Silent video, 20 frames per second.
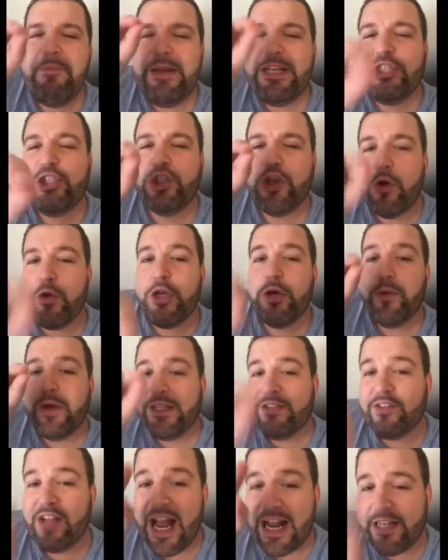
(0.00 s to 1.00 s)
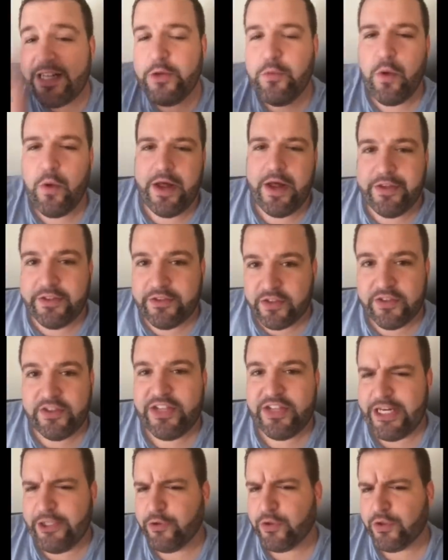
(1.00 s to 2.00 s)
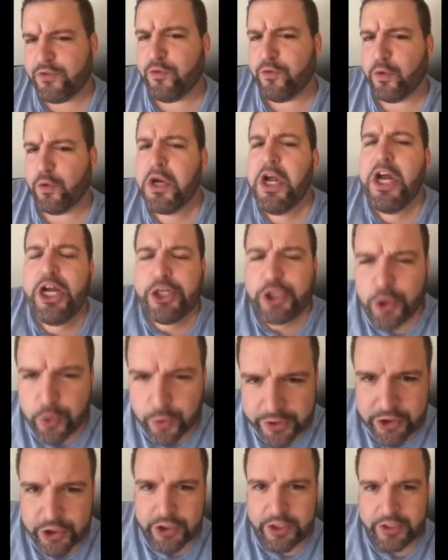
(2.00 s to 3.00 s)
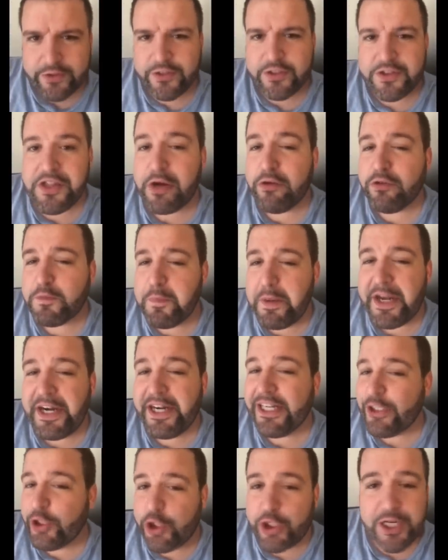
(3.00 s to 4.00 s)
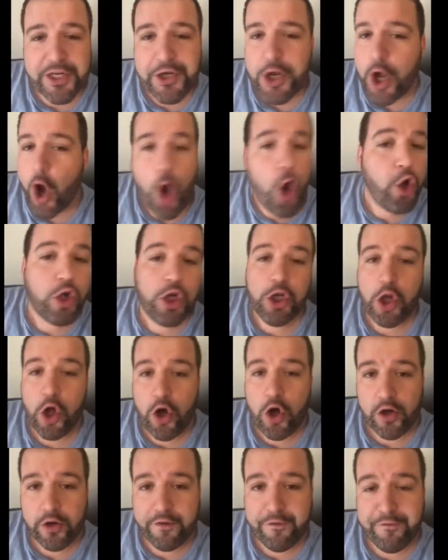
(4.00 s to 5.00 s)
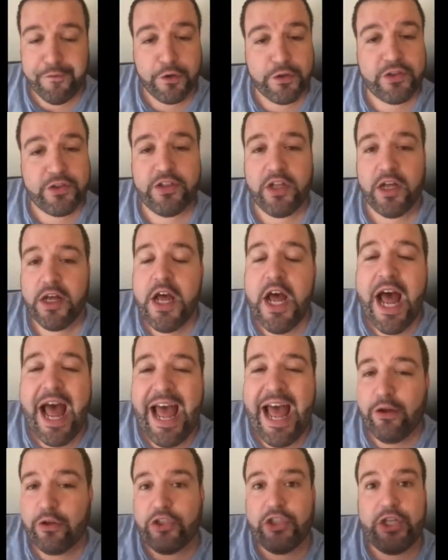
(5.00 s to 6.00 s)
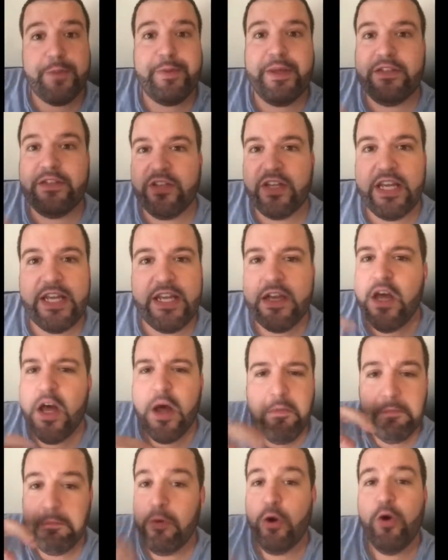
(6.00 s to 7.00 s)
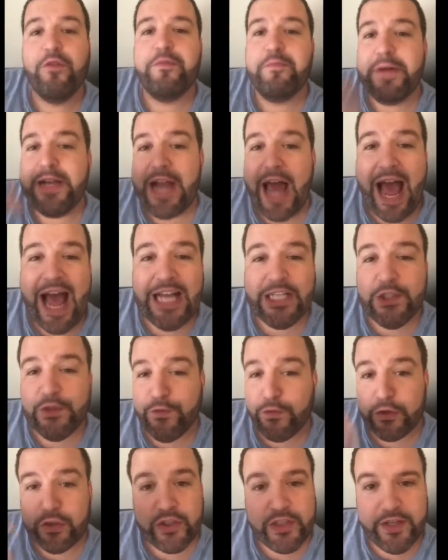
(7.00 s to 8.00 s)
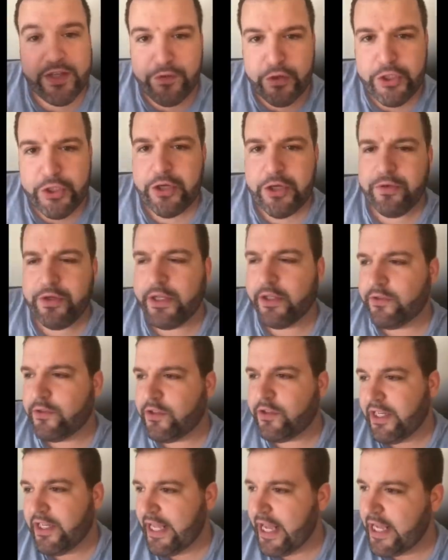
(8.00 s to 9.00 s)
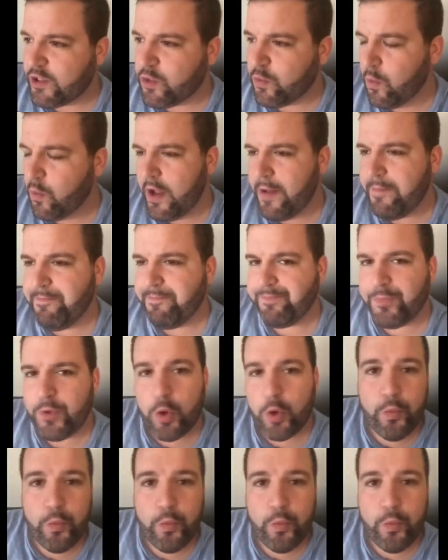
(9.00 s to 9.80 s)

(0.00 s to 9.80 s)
Let me show you exactly why this is dangerous for Christians. There's been an agenda all along. First, the LGBT movement asked for civil unions. And guess what?